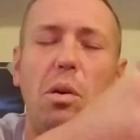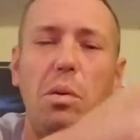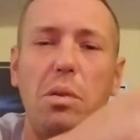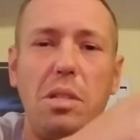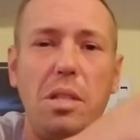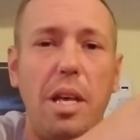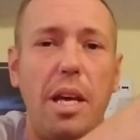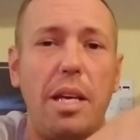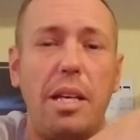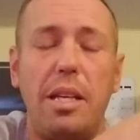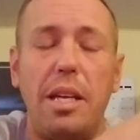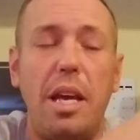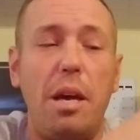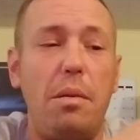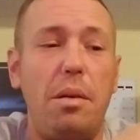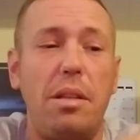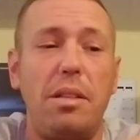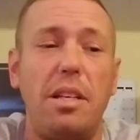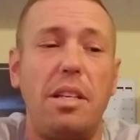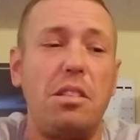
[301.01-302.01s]
was like, yeah,
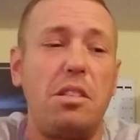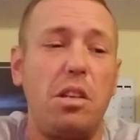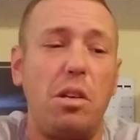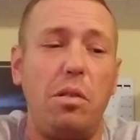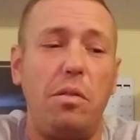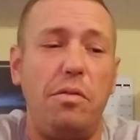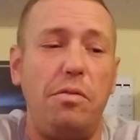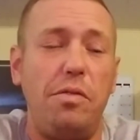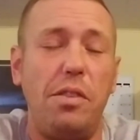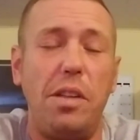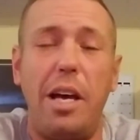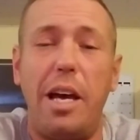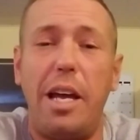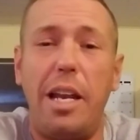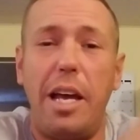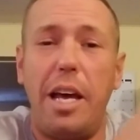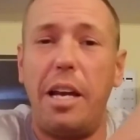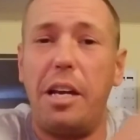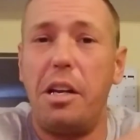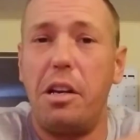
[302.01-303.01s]
that thing's gonna go flying
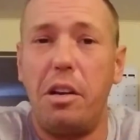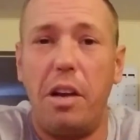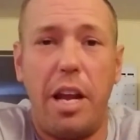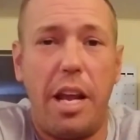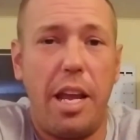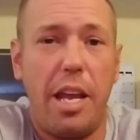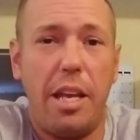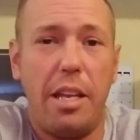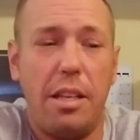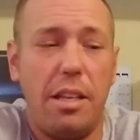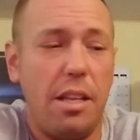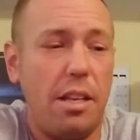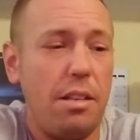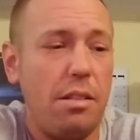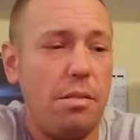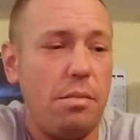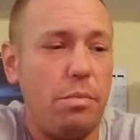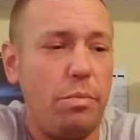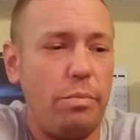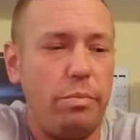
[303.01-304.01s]
out of your hand, and
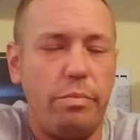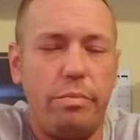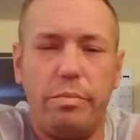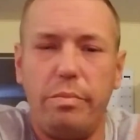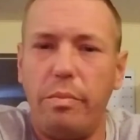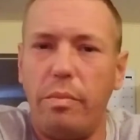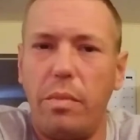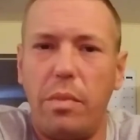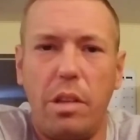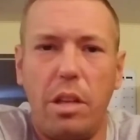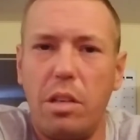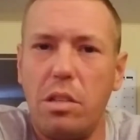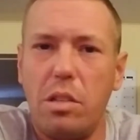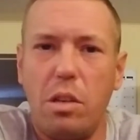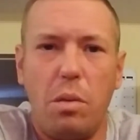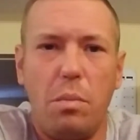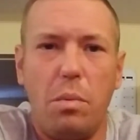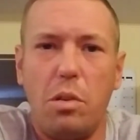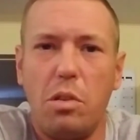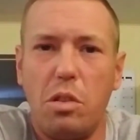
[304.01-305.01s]
there's
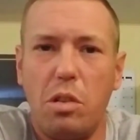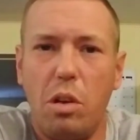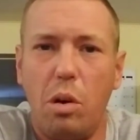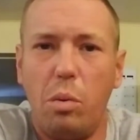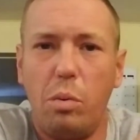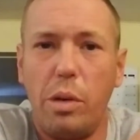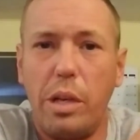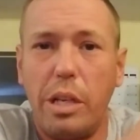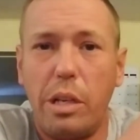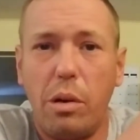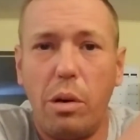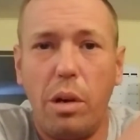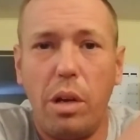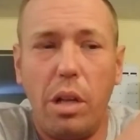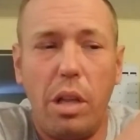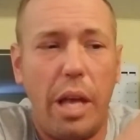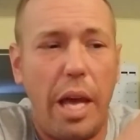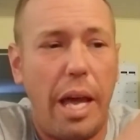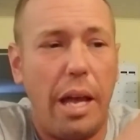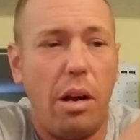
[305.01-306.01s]
almost no
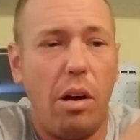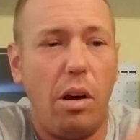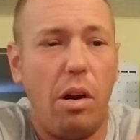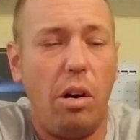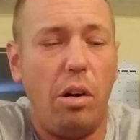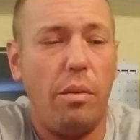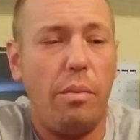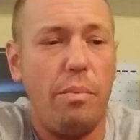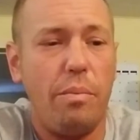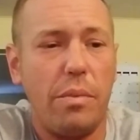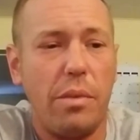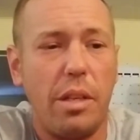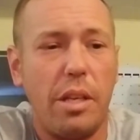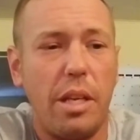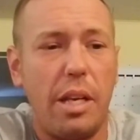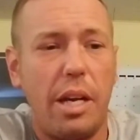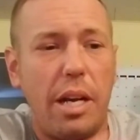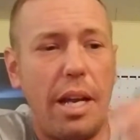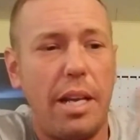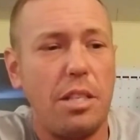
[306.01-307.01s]
recoil at all.
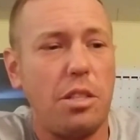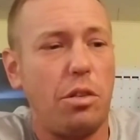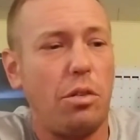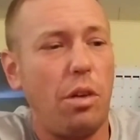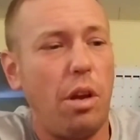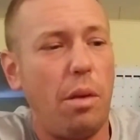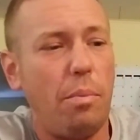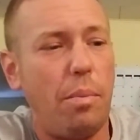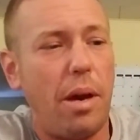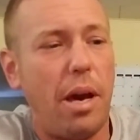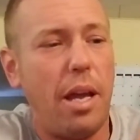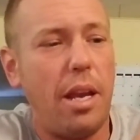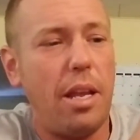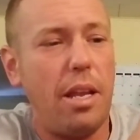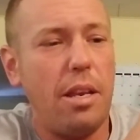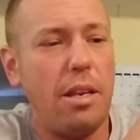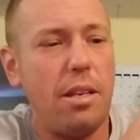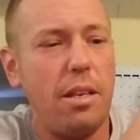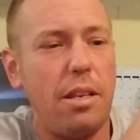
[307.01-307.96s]
Get a nice grip on it,